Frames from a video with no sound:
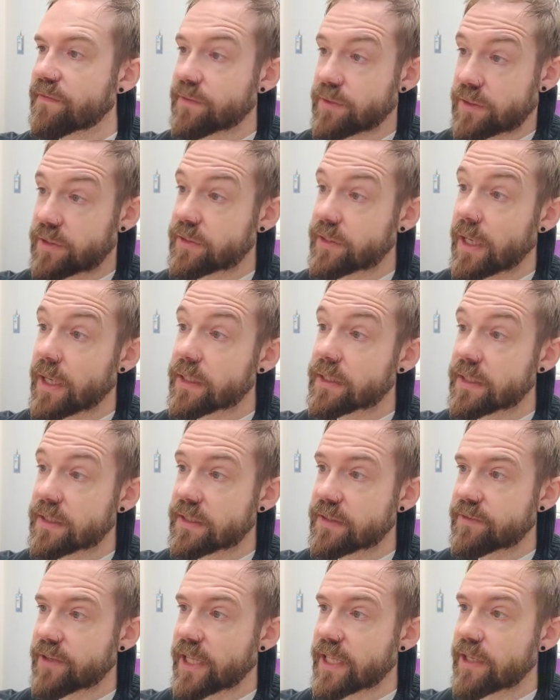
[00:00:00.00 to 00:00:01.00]
start
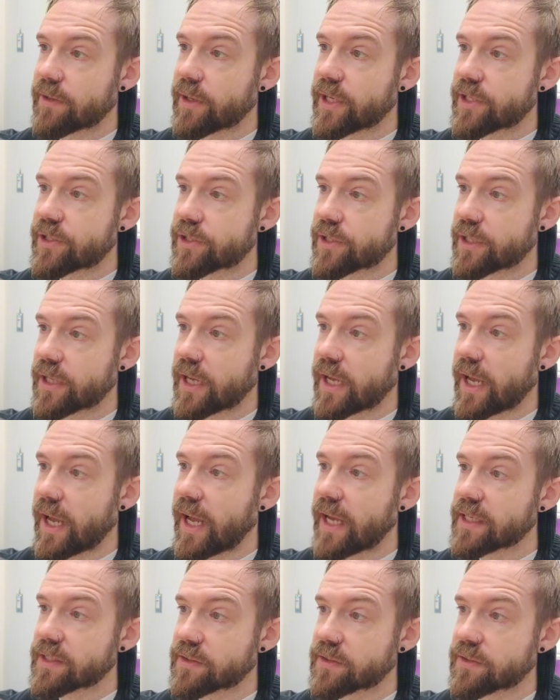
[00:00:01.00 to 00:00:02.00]
its evaluation
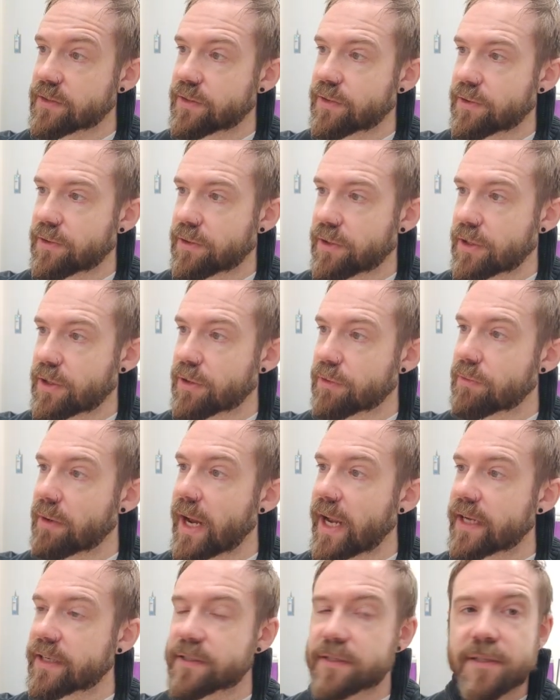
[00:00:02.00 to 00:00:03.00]
as the
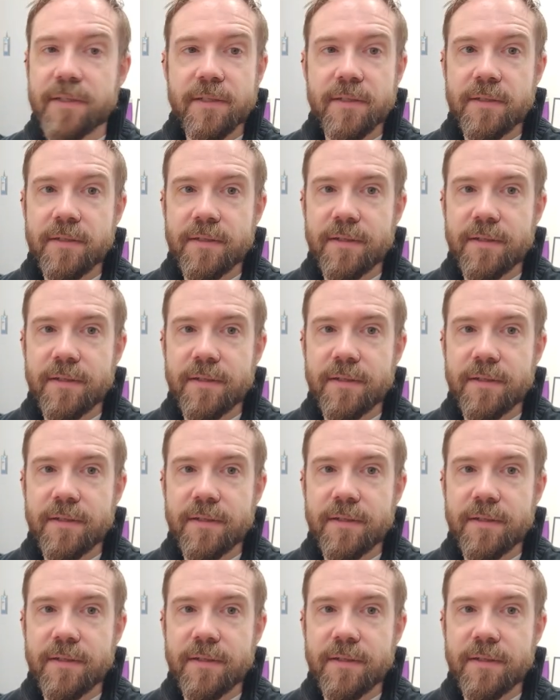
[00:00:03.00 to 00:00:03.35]
correct